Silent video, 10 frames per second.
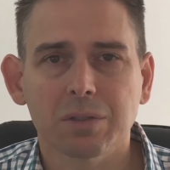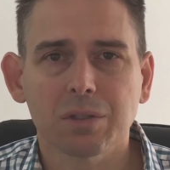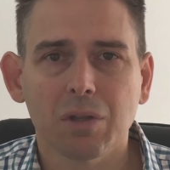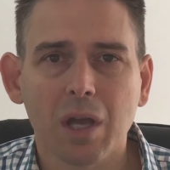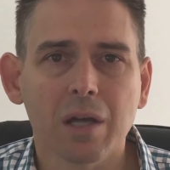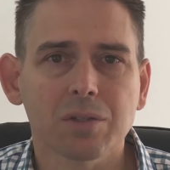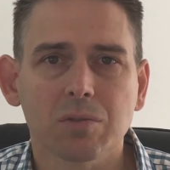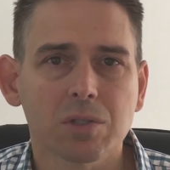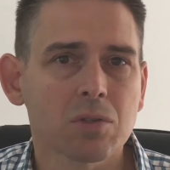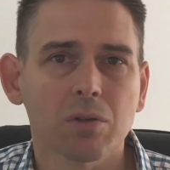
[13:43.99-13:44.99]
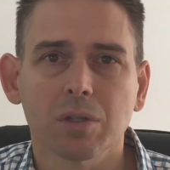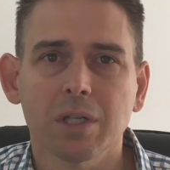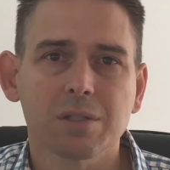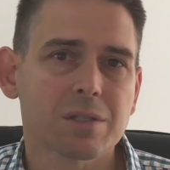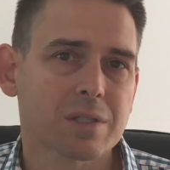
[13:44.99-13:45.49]
The answer is not
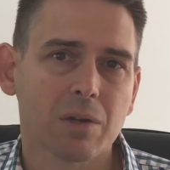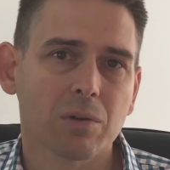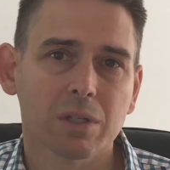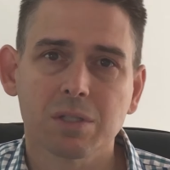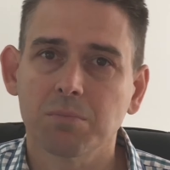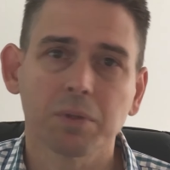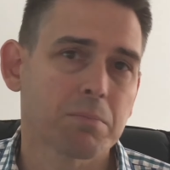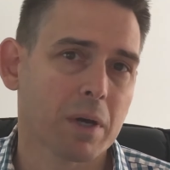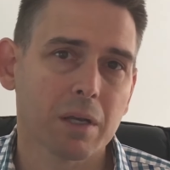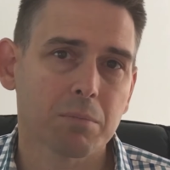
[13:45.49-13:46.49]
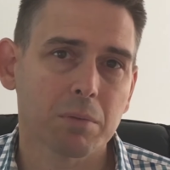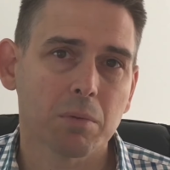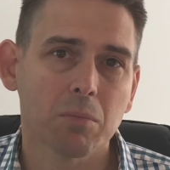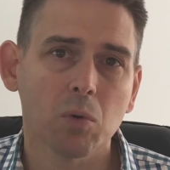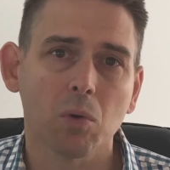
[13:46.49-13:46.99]
necessarily simply paying
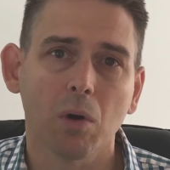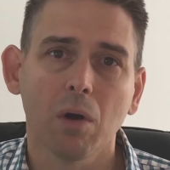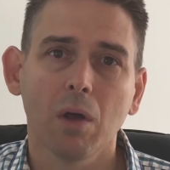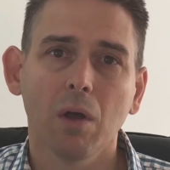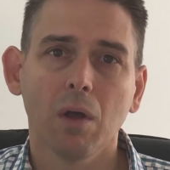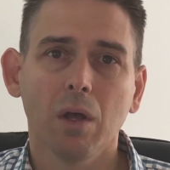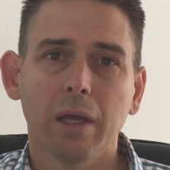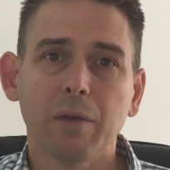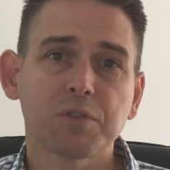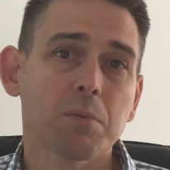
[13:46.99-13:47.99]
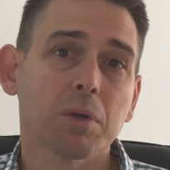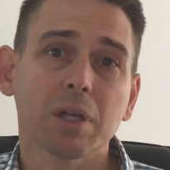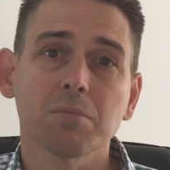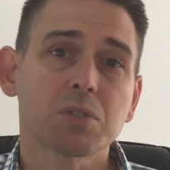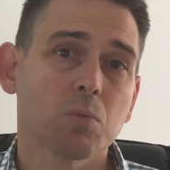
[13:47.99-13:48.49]
people more. If someone
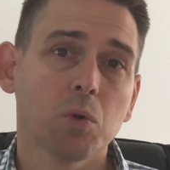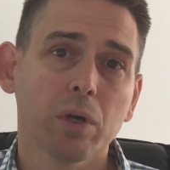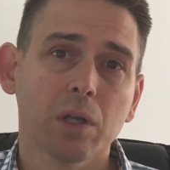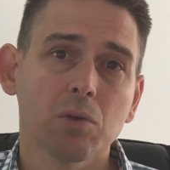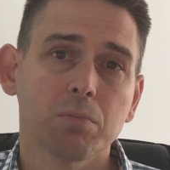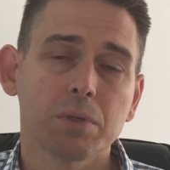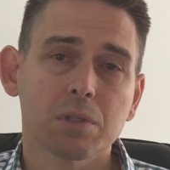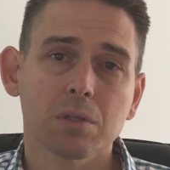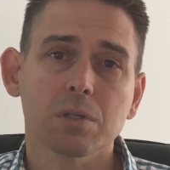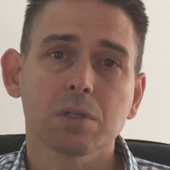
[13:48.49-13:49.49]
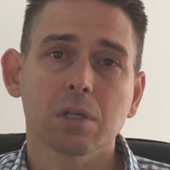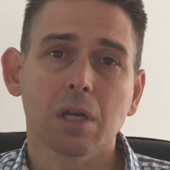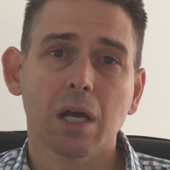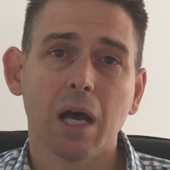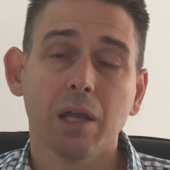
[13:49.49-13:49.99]
comes to work in your
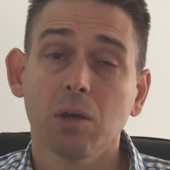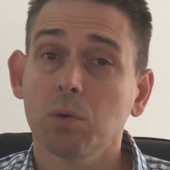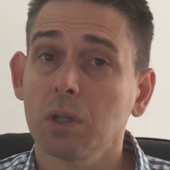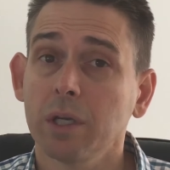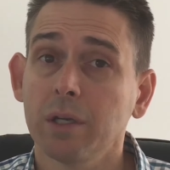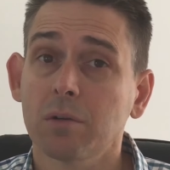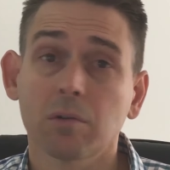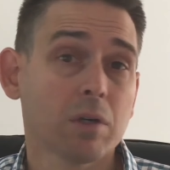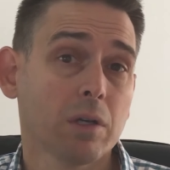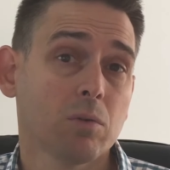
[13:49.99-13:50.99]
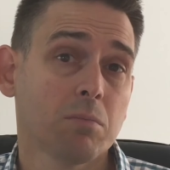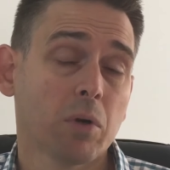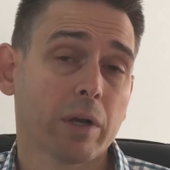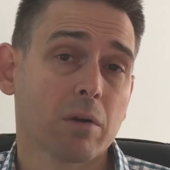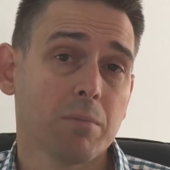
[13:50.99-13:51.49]
business, are you a leader or are you a
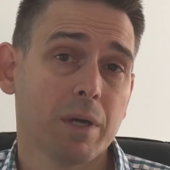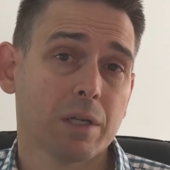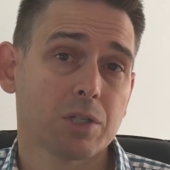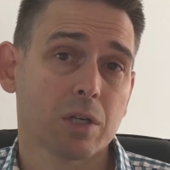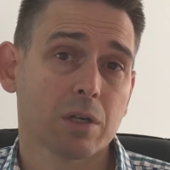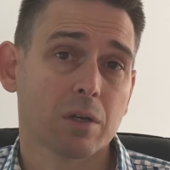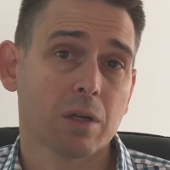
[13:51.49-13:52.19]
micromanager?